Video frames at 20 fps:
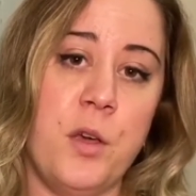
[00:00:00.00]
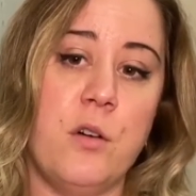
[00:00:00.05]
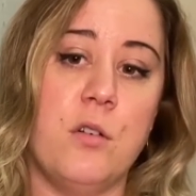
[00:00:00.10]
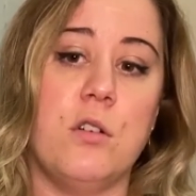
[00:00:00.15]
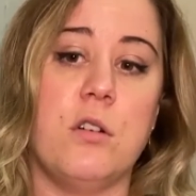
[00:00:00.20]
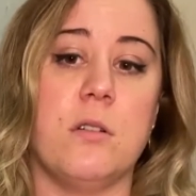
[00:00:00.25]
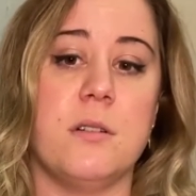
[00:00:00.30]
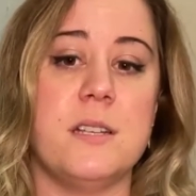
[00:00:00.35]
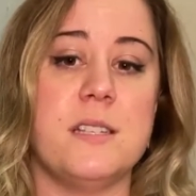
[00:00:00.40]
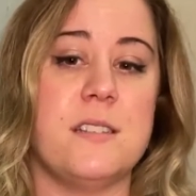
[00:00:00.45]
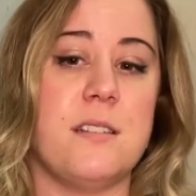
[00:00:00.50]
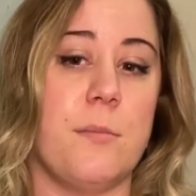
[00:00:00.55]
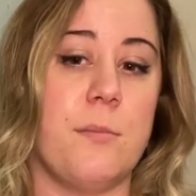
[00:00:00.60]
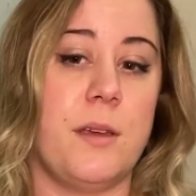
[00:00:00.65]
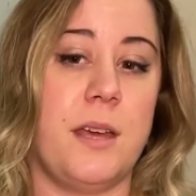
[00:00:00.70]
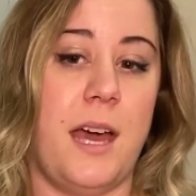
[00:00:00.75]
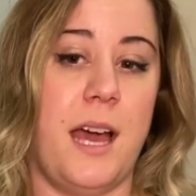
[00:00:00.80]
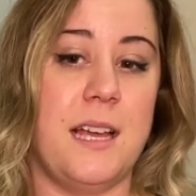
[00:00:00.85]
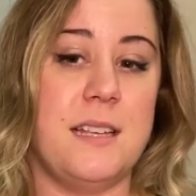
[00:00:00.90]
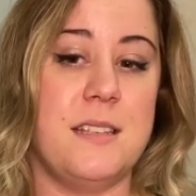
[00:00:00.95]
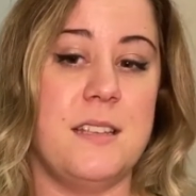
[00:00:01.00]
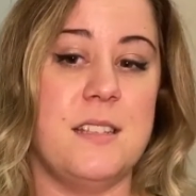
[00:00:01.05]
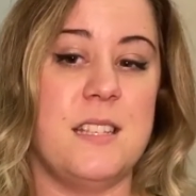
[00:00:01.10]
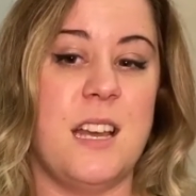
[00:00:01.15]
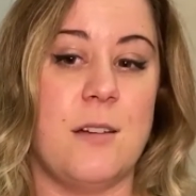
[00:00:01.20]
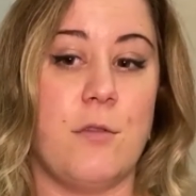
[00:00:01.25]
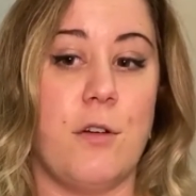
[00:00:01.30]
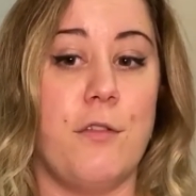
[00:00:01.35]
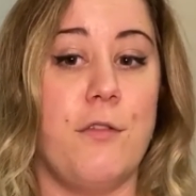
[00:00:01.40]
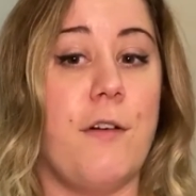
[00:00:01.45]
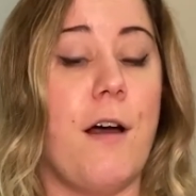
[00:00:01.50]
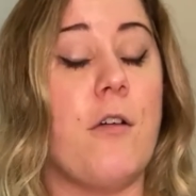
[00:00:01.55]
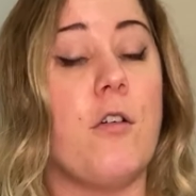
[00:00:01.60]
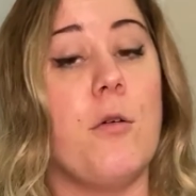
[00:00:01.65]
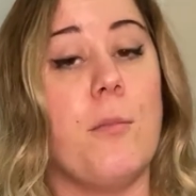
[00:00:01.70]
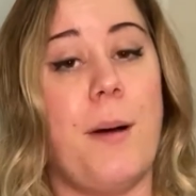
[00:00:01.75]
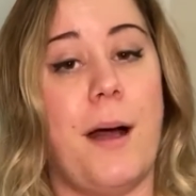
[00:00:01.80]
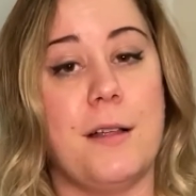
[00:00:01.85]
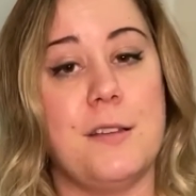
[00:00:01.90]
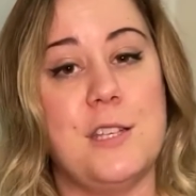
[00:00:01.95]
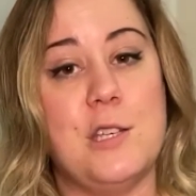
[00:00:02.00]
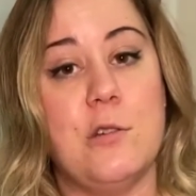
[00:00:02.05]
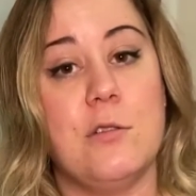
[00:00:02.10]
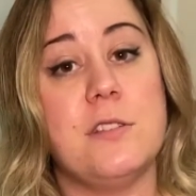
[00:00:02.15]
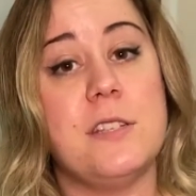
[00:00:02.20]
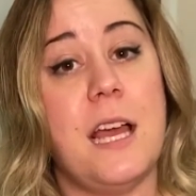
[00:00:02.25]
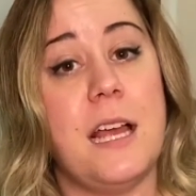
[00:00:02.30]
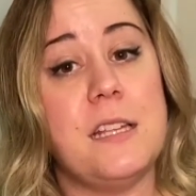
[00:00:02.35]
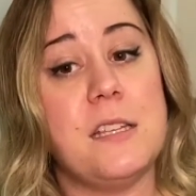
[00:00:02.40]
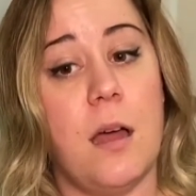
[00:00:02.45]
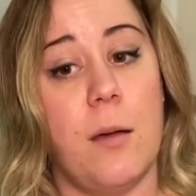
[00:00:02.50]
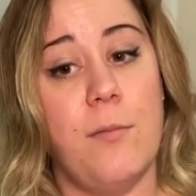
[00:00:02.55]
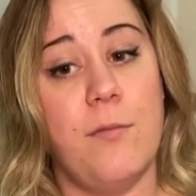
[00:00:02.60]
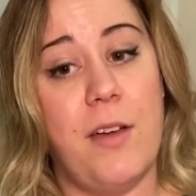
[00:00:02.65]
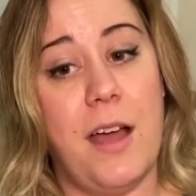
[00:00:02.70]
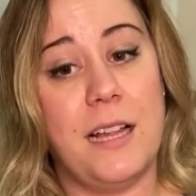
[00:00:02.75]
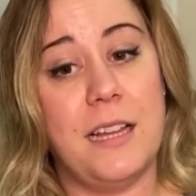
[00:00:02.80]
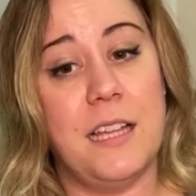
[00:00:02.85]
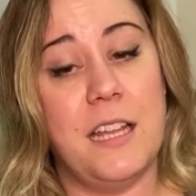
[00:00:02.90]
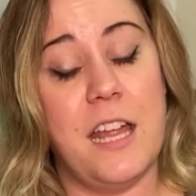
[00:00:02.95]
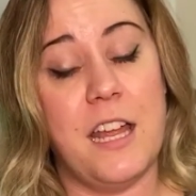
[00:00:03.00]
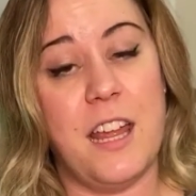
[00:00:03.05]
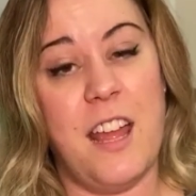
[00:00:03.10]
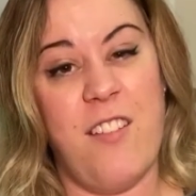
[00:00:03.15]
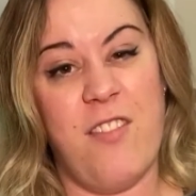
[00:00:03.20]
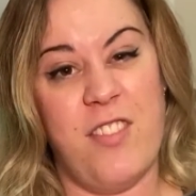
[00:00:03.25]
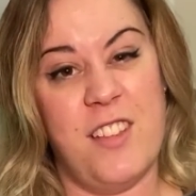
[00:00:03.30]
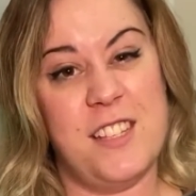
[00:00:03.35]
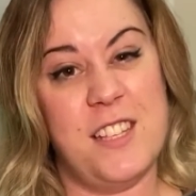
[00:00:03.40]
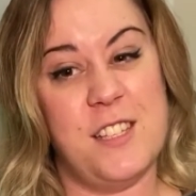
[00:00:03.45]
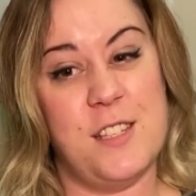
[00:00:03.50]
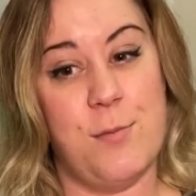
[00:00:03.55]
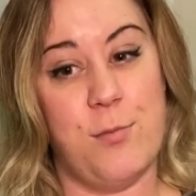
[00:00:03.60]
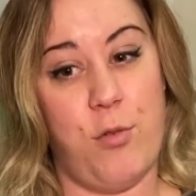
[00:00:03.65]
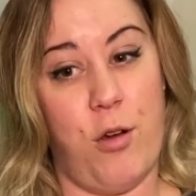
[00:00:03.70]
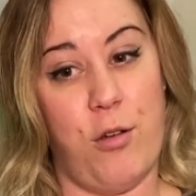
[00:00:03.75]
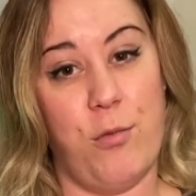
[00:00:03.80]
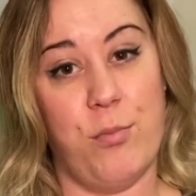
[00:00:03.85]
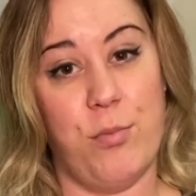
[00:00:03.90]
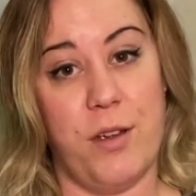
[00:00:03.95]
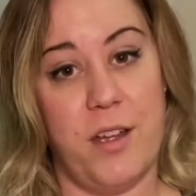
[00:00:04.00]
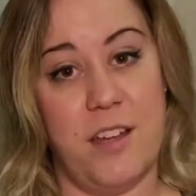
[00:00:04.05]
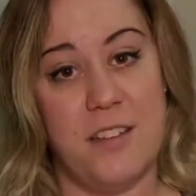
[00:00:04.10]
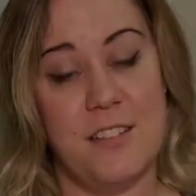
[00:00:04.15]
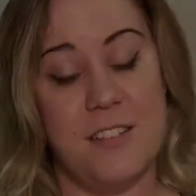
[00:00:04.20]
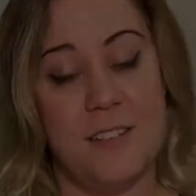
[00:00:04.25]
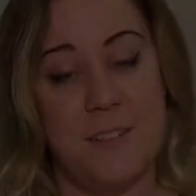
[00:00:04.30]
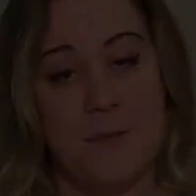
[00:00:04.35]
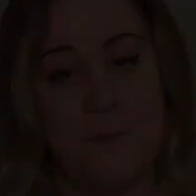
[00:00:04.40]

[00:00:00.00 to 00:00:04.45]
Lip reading: or in some cases, a referral back to your daytime vet clinic if this is appropriate.